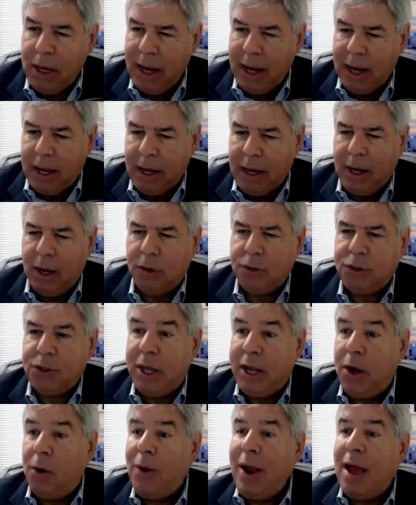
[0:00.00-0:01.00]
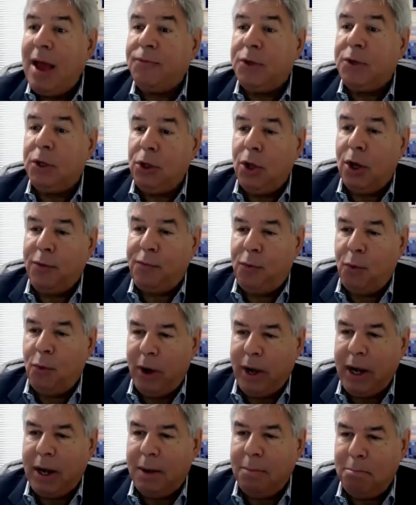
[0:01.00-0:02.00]
You know, so they don't have to look for
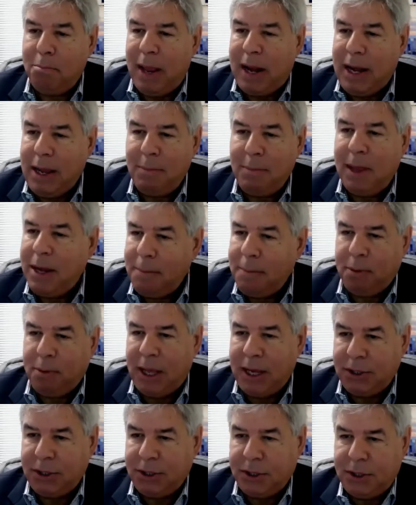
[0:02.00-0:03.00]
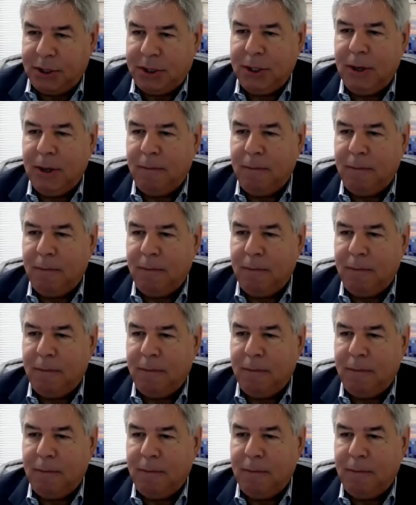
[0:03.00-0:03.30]
it in many, many places?